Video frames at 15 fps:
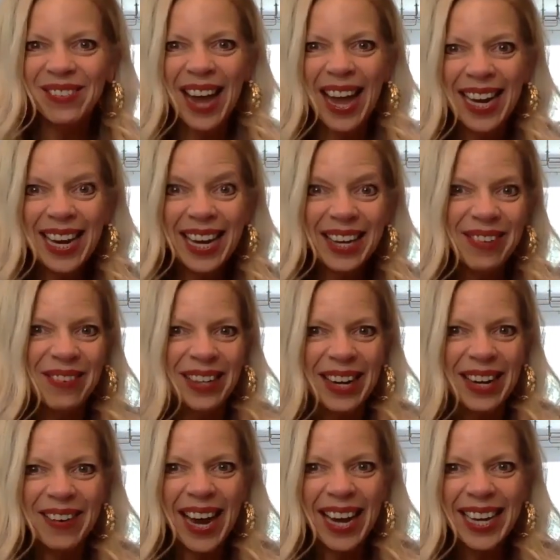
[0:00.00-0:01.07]
ready? You want to
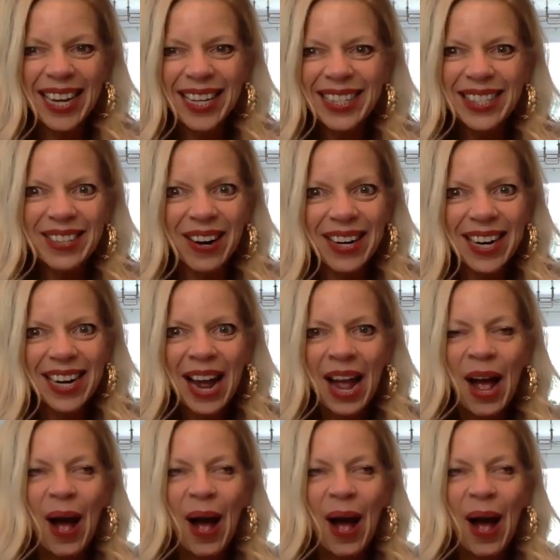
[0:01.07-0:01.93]
go ahead and get started?